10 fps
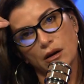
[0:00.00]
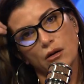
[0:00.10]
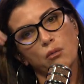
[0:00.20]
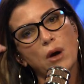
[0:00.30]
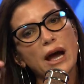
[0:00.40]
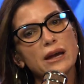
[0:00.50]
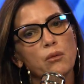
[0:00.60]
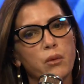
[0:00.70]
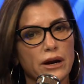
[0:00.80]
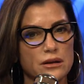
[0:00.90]
Why?
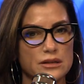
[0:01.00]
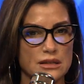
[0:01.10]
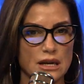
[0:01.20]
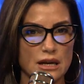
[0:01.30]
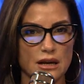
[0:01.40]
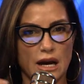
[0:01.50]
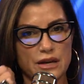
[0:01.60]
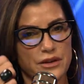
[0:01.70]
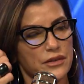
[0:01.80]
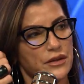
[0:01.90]
Where's the? I
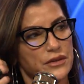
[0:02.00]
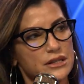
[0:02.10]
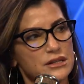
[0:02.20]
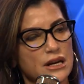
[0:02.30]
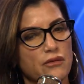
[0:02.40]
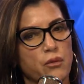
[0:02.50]
thought that this stuff.